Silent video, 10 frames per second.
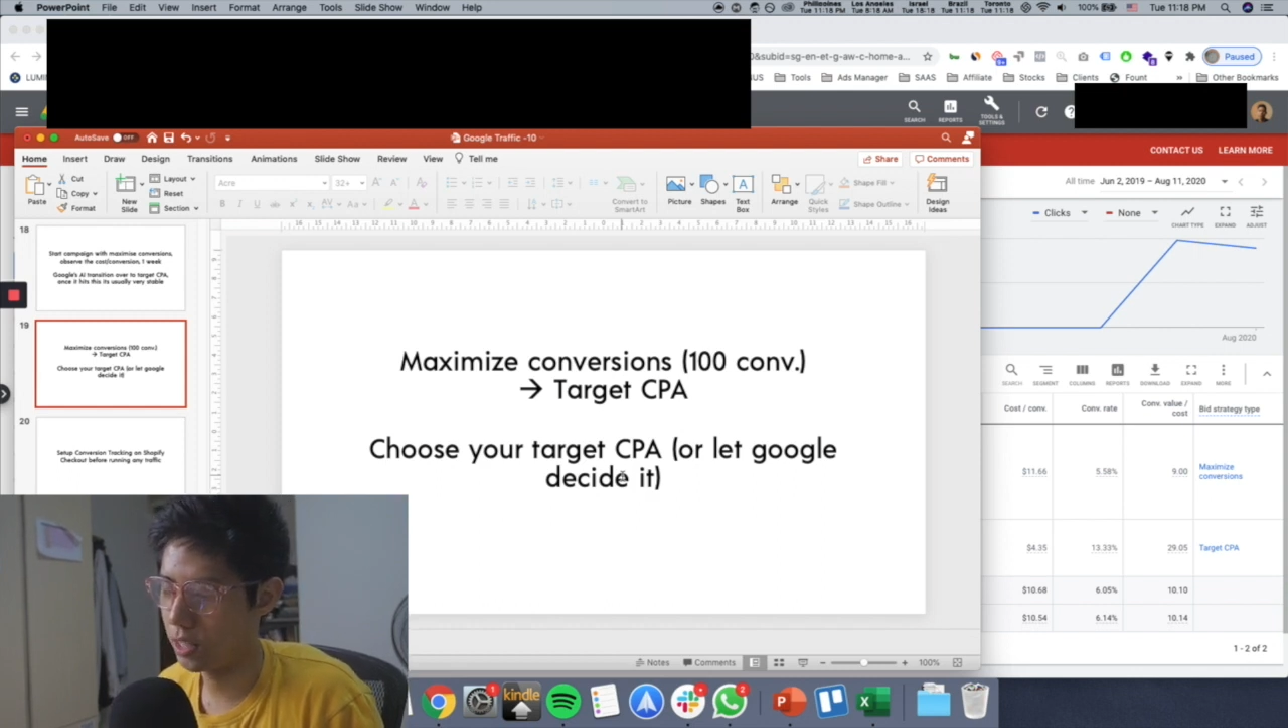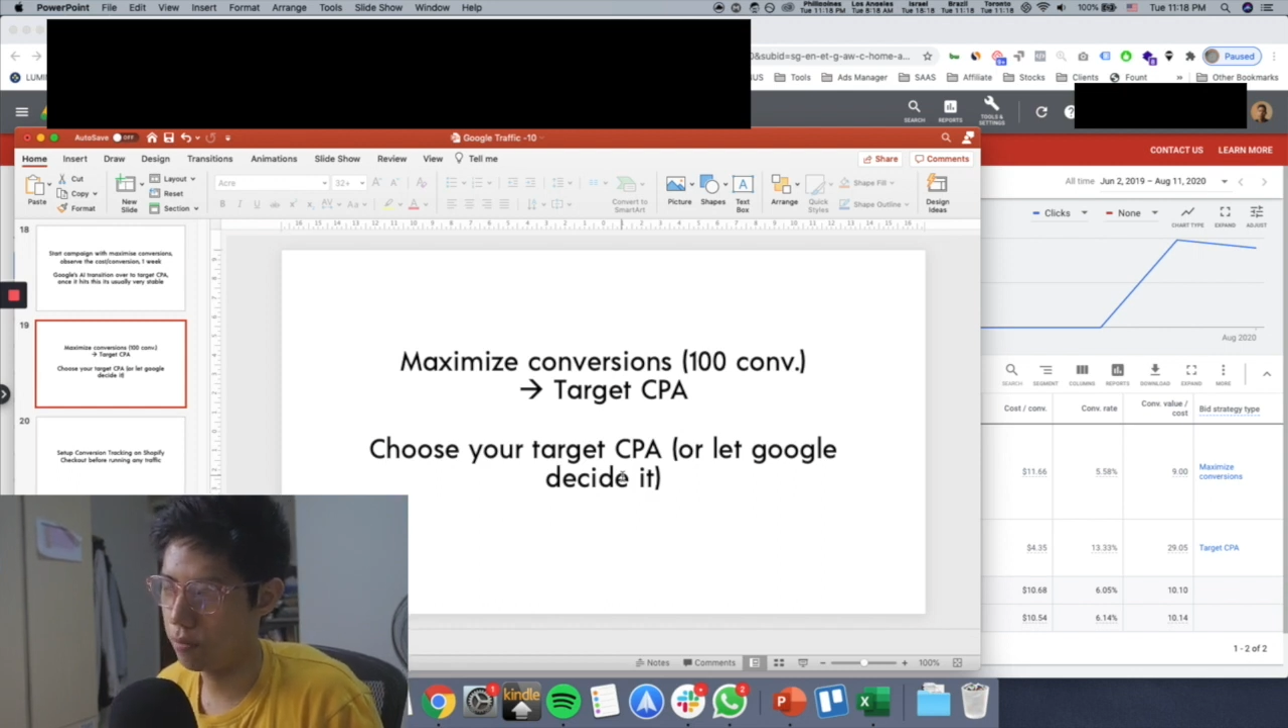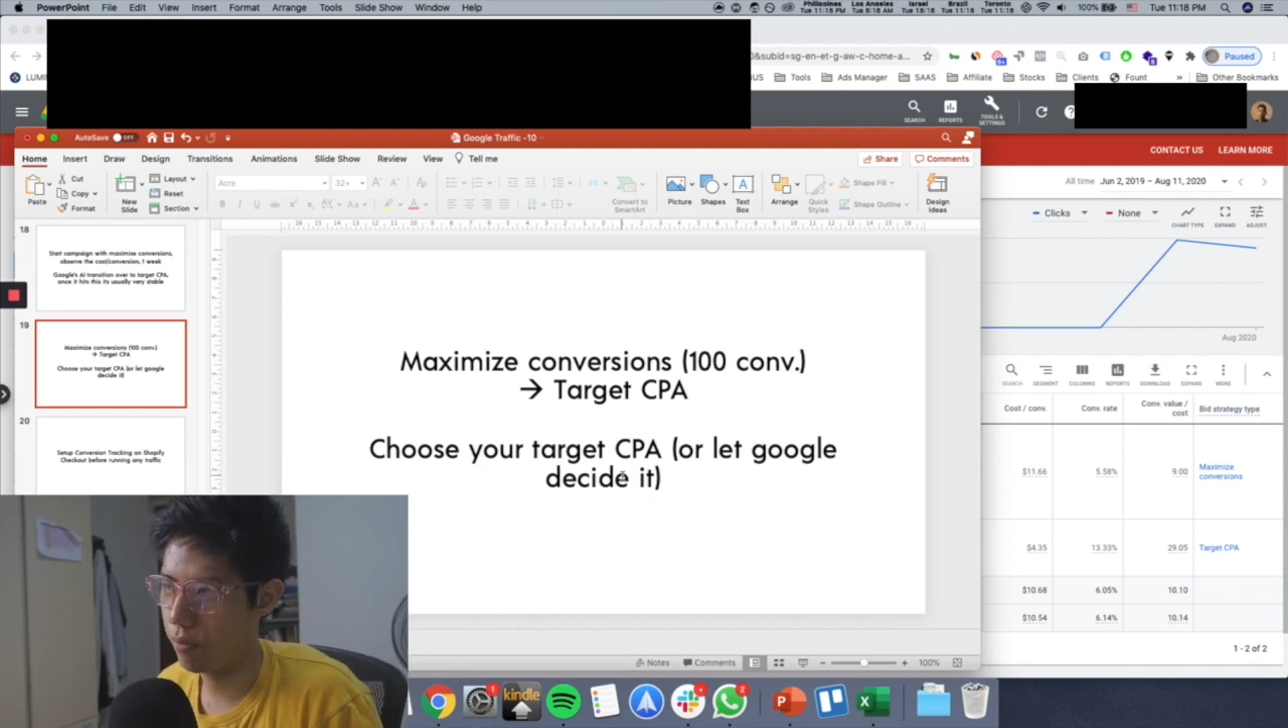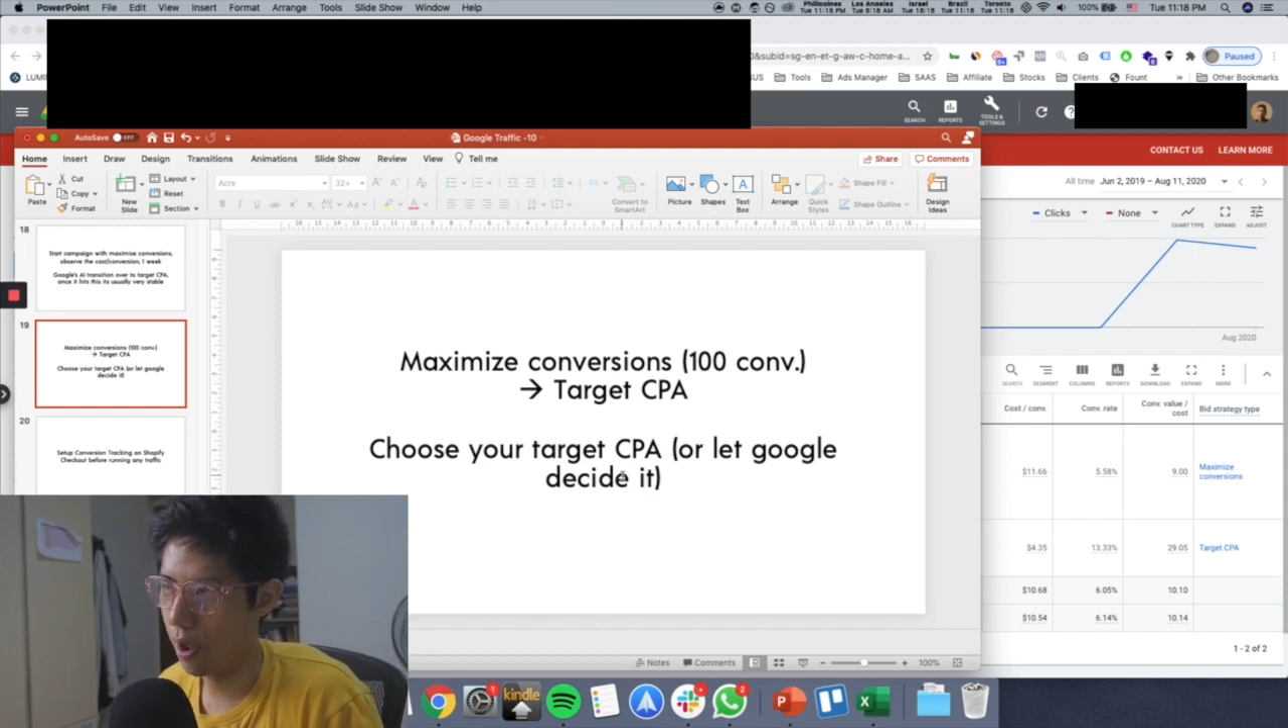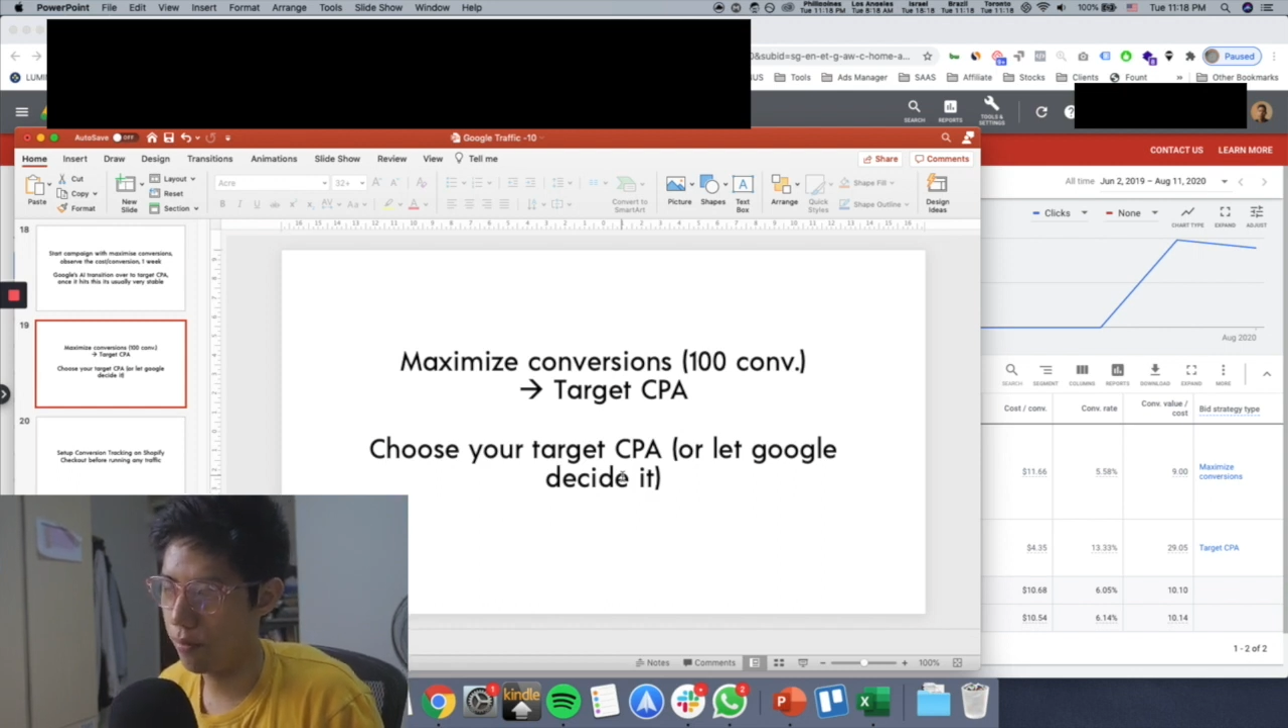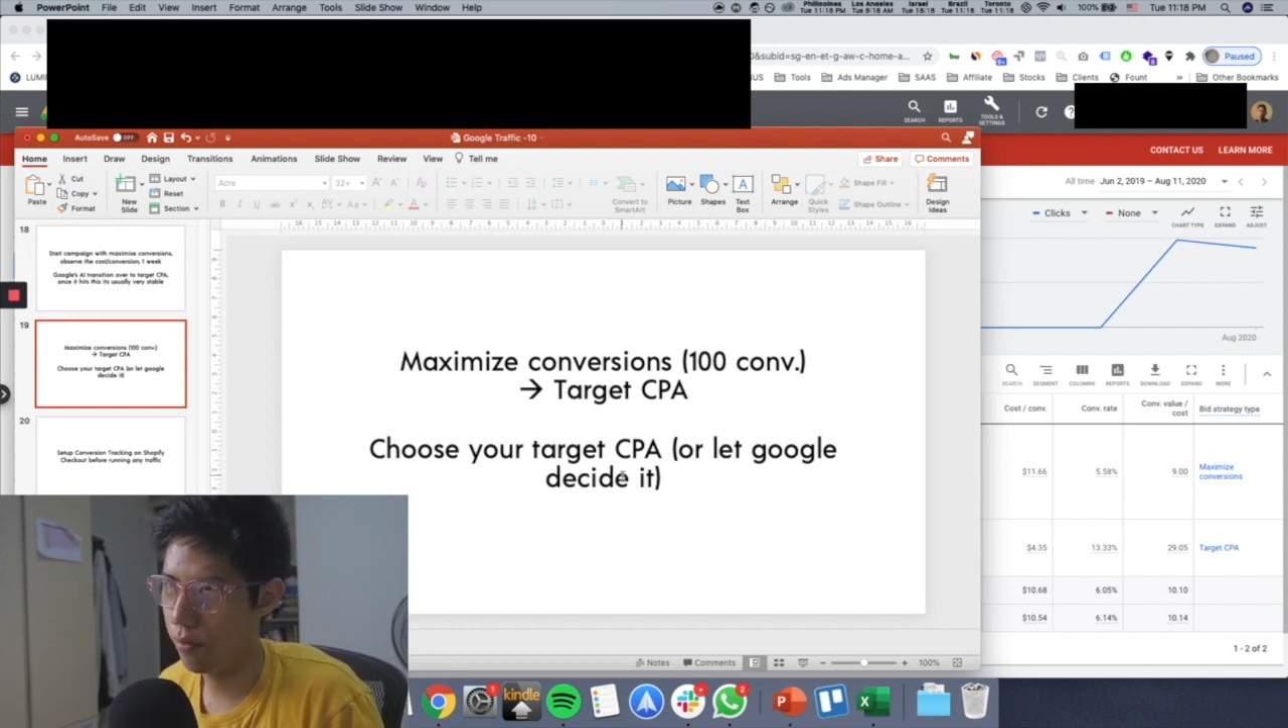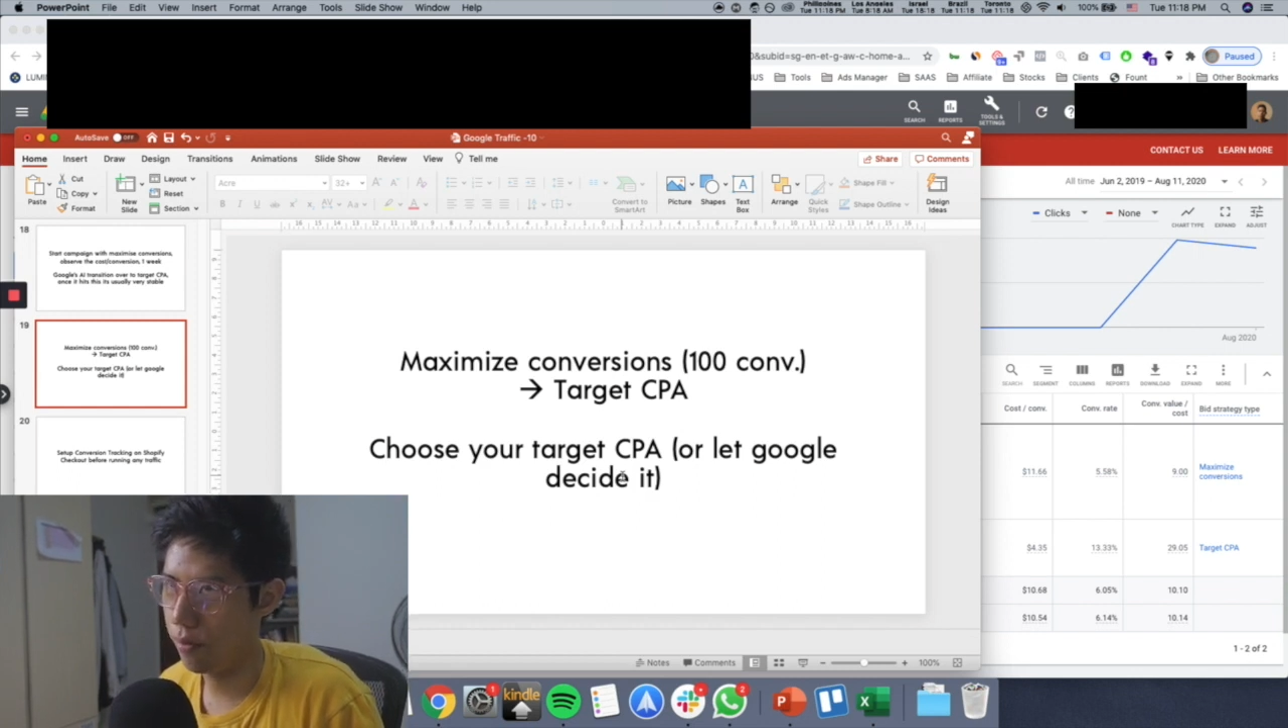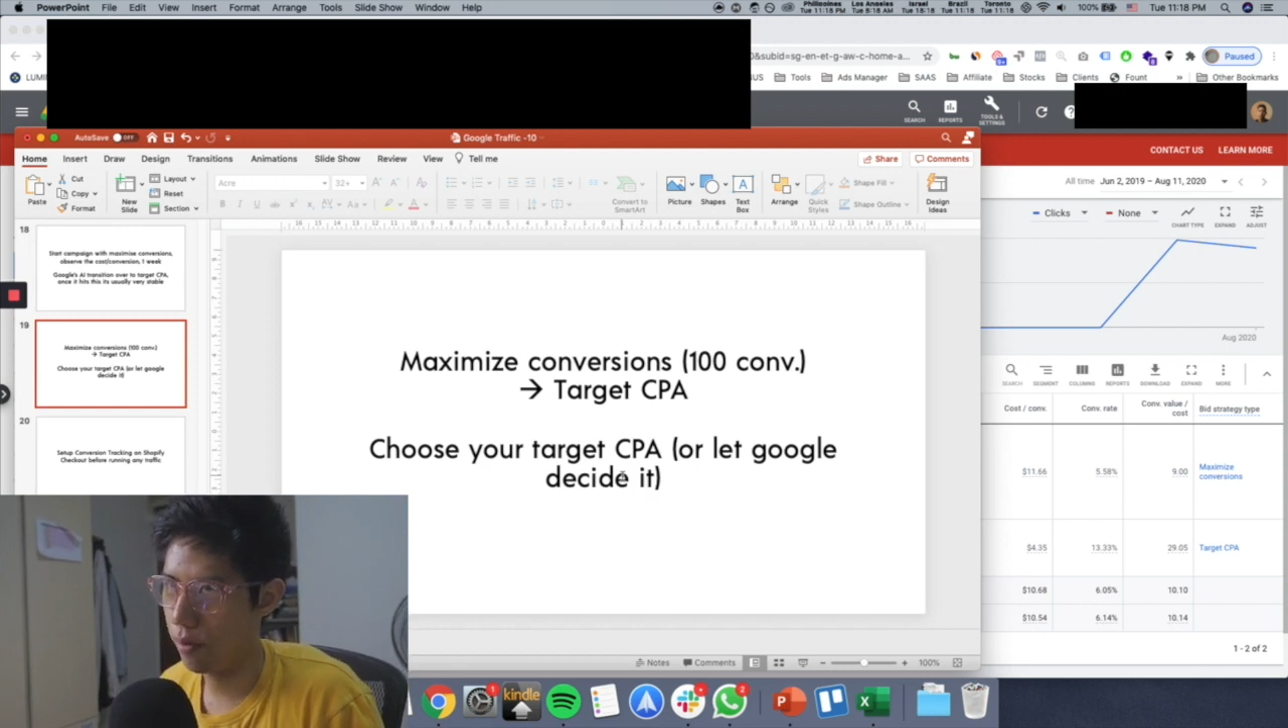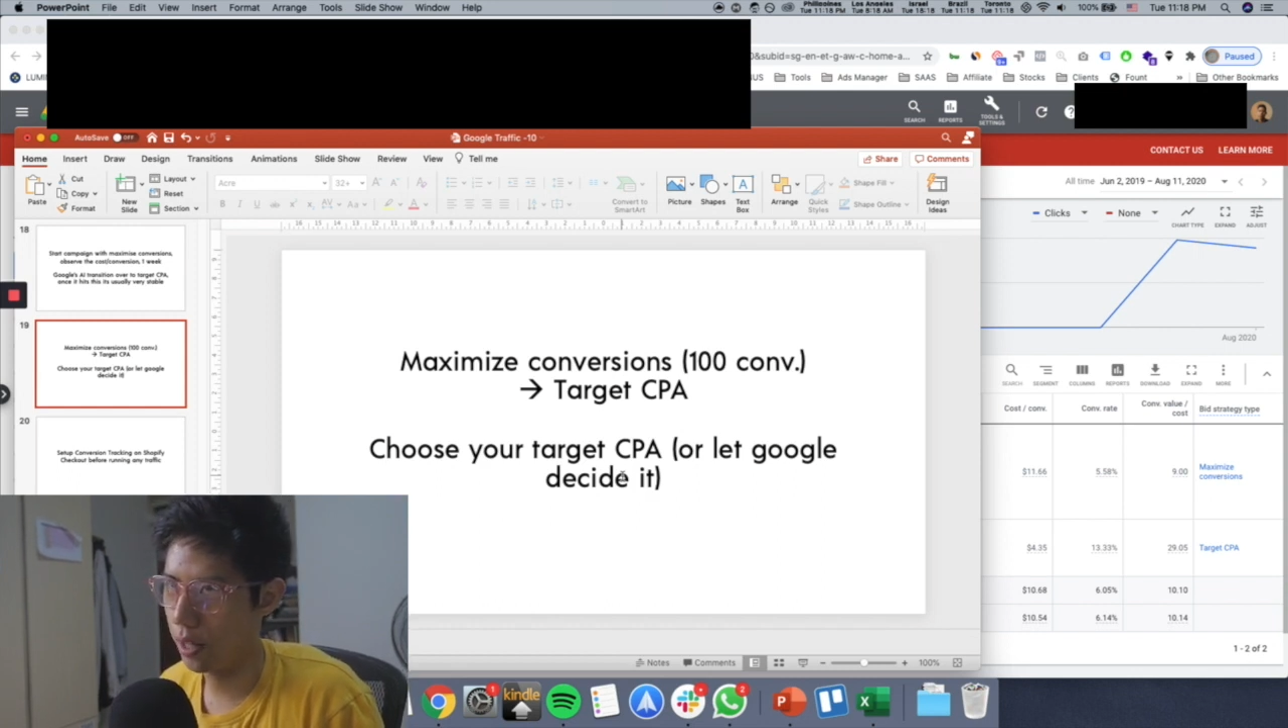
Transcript: as five,